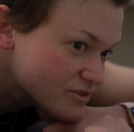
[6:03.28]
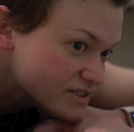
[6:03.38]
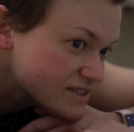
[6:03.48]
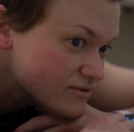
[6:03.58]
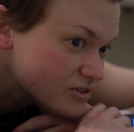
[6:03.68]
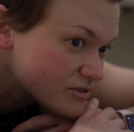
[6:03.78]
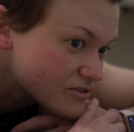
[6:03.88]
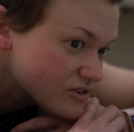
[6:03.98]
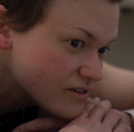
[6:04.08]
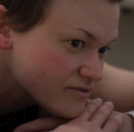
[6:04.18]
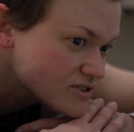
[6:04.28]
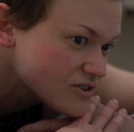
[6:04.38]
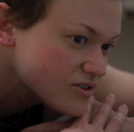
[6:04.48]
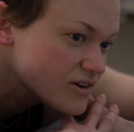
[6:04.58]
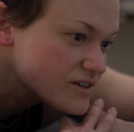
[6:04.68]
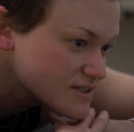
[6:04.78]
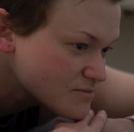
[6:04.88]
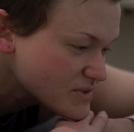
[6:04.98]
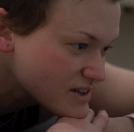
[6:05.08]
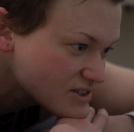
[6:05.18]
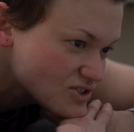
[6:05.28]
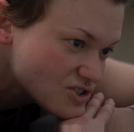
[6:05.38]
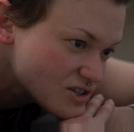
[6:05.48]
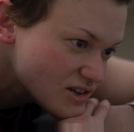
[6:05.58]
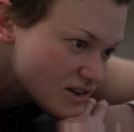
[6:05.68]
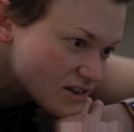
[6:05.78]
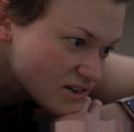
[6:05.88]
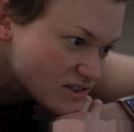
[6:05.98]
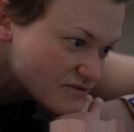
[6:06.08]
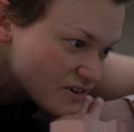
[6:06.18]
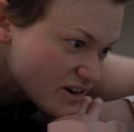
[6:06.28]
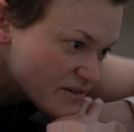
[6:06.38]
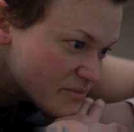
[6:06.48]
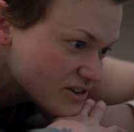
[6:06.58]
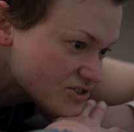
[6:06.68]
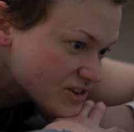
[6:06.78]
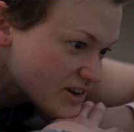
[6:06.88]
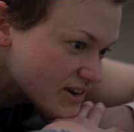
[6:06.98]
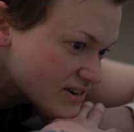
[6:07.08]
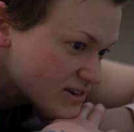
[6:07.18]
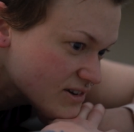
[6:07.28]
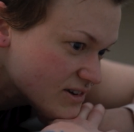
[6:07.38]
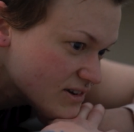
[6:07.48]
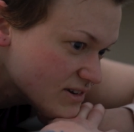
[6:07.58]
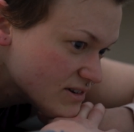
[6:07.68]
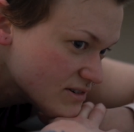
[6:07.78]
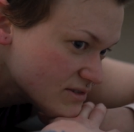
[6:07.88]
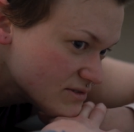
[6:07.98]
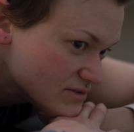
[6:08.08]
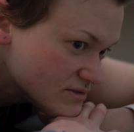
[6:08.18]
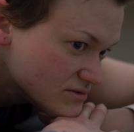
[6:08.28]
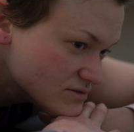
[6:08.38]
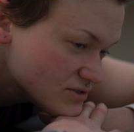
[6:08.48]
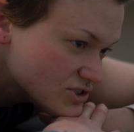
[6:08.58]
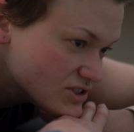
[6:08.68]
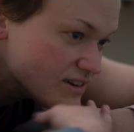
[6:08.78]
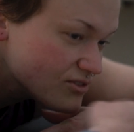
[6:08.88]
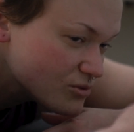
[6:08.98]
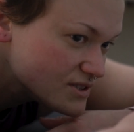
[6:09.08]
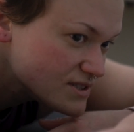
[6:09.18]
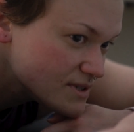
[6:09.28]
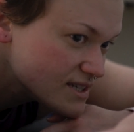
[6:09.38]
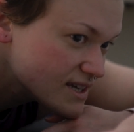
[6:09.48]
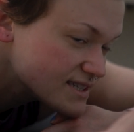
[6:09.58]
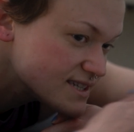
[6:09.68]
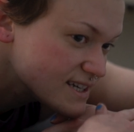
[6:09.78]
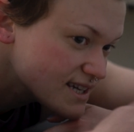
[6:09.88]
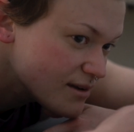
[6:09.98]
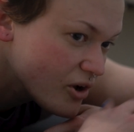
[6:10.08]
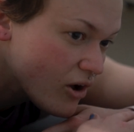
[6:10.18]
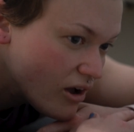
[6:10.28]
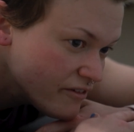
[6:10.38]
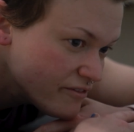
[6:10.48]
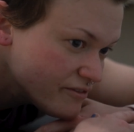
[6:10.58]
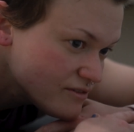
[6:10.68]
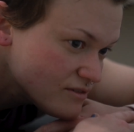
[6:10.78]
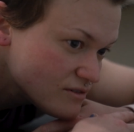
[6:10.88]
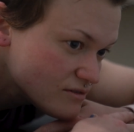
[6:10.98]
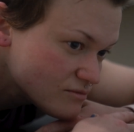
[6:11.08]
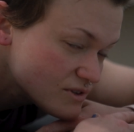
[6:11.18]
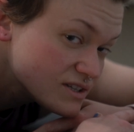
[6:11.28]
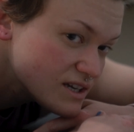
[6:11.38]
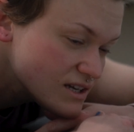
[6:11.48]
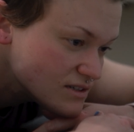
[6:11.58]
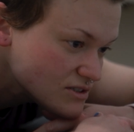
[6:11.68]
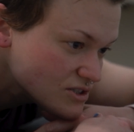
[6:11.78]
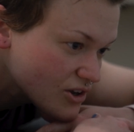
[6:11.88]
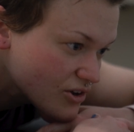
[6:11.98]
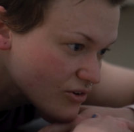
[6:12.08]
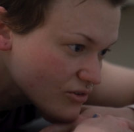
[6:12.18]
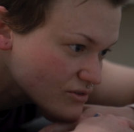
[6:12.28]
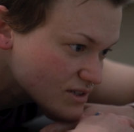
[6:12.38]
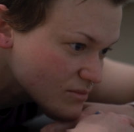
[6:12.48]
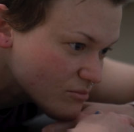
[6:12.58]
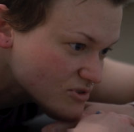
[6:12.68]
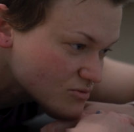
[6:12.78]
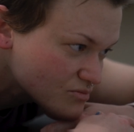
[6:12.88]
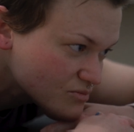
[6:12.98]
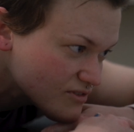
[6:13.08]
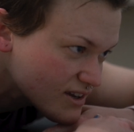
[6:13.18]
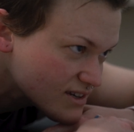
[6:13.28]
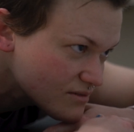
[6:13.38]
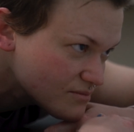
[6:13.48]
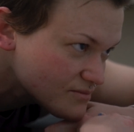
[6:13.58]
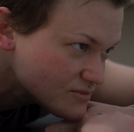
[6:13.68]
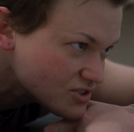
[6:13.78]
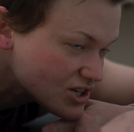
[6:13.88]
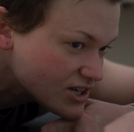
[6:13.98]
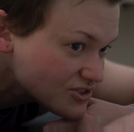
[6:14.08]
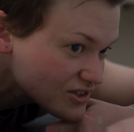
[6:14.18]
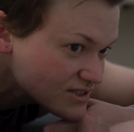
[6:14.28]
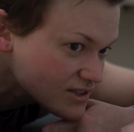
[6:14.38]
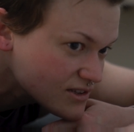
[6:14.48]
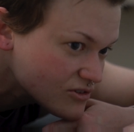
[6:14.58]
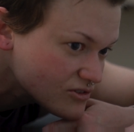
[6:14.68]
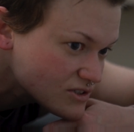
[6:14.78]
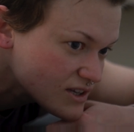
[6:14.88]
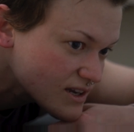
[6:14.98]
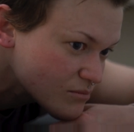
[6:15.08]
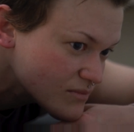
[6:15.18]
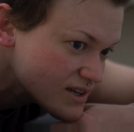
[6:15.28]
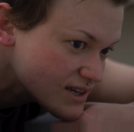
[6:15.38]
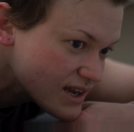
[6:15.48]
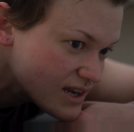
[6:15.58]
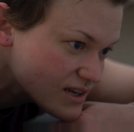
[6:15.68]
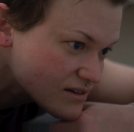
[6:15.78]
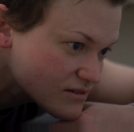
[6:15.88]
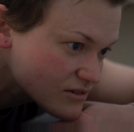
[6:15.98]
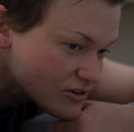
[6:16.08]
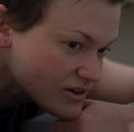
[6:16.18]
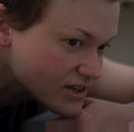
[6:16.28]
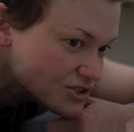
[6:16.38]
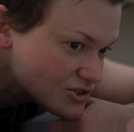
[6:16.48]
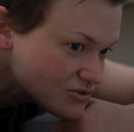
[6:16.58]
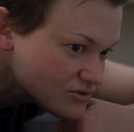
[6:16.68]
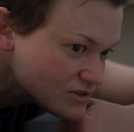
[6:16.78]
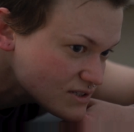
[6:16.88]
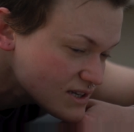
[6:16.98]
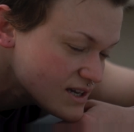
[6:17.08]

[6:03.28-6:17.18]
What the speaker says: reason I work with Chloe for so long is because she is very much like, she never wants me to like take time off, really. So sometimes we've had to change things a little to like mitigate current issues.